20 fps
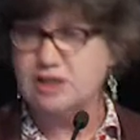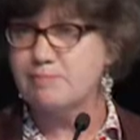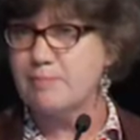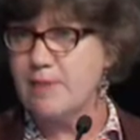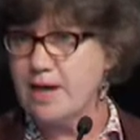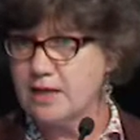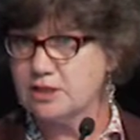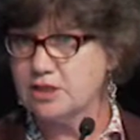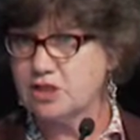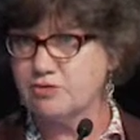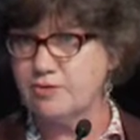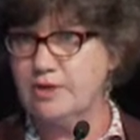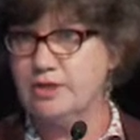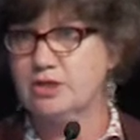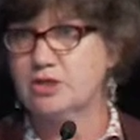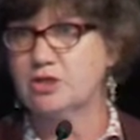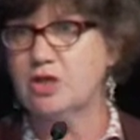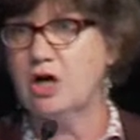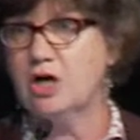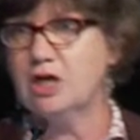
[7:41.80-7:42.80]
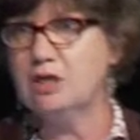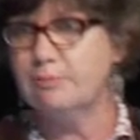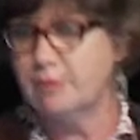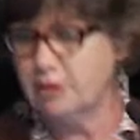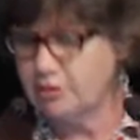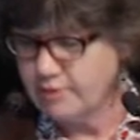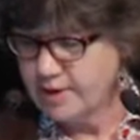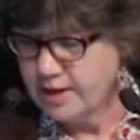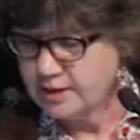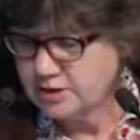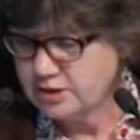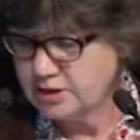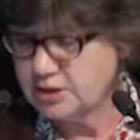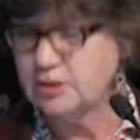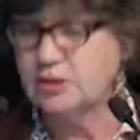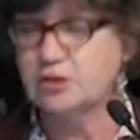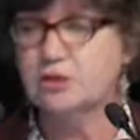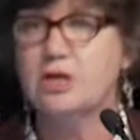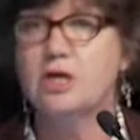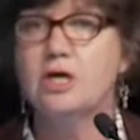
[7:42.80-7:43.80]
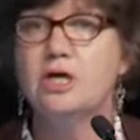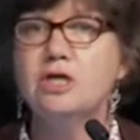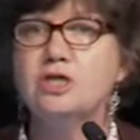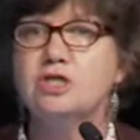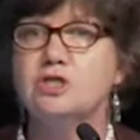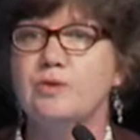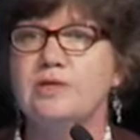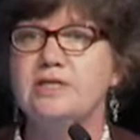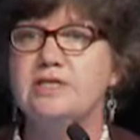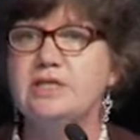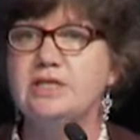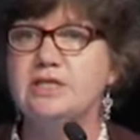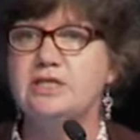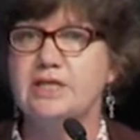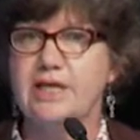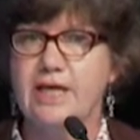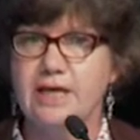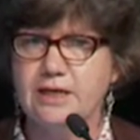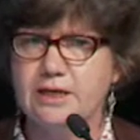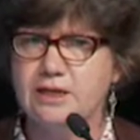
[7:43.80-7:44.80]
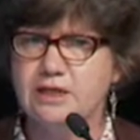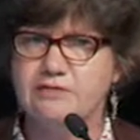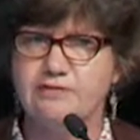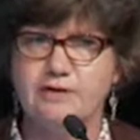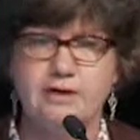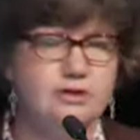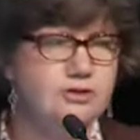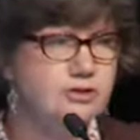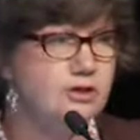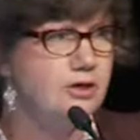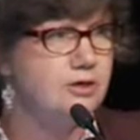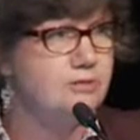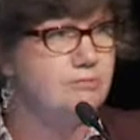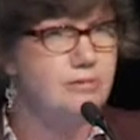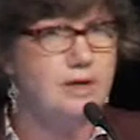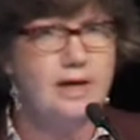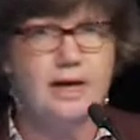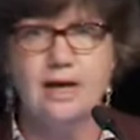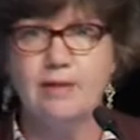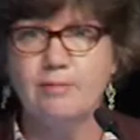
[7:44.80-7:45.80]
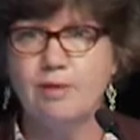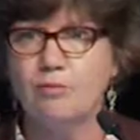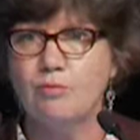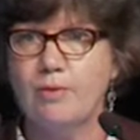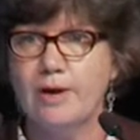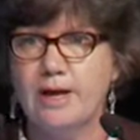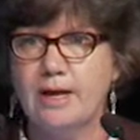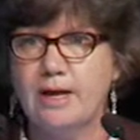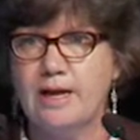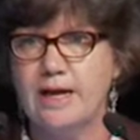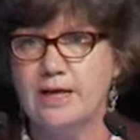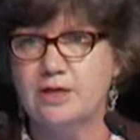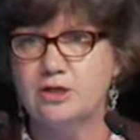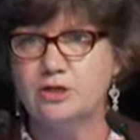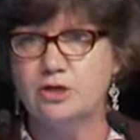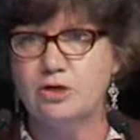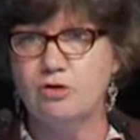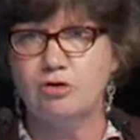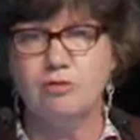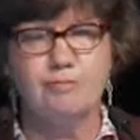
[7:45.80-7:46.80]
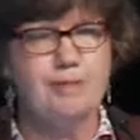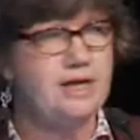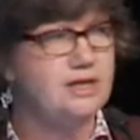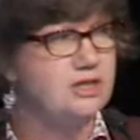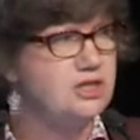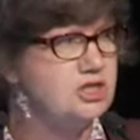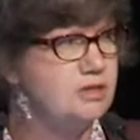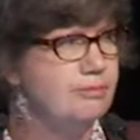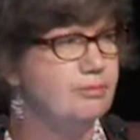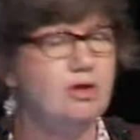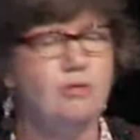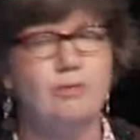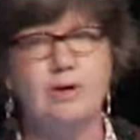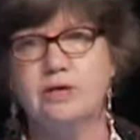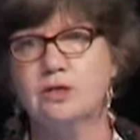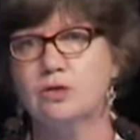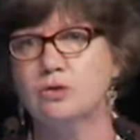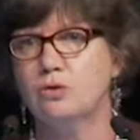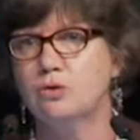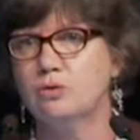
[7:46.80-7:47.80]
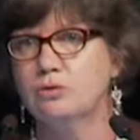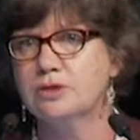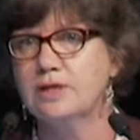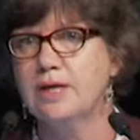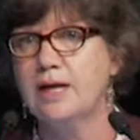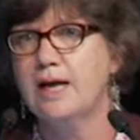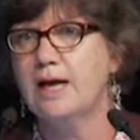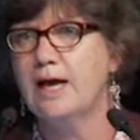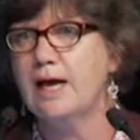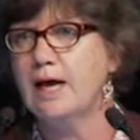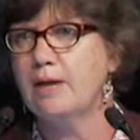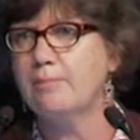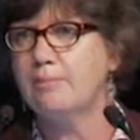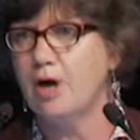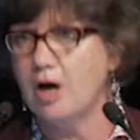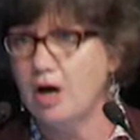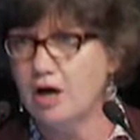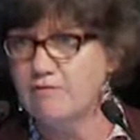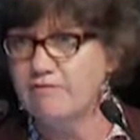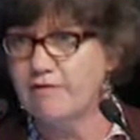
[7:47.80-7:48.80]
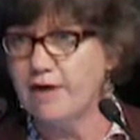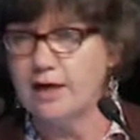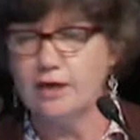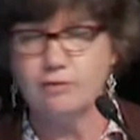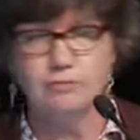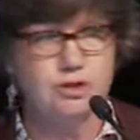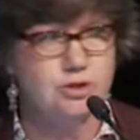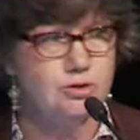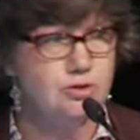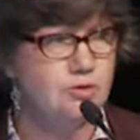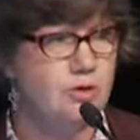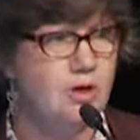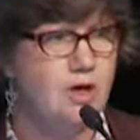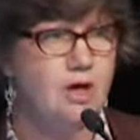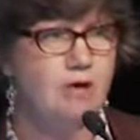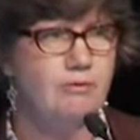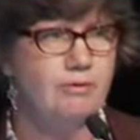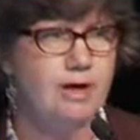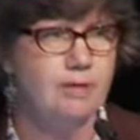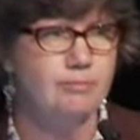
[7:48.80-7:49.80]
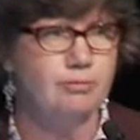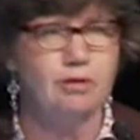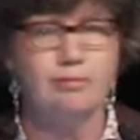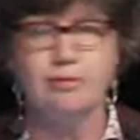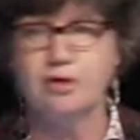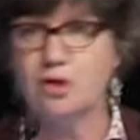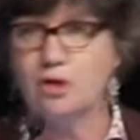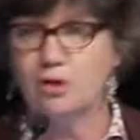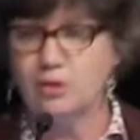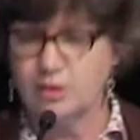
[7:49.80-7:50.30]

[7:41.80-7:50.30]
smart stretch has only been around since 2010, as far as I'm aware, and Europe had a similar one called PIVAC, which was around probably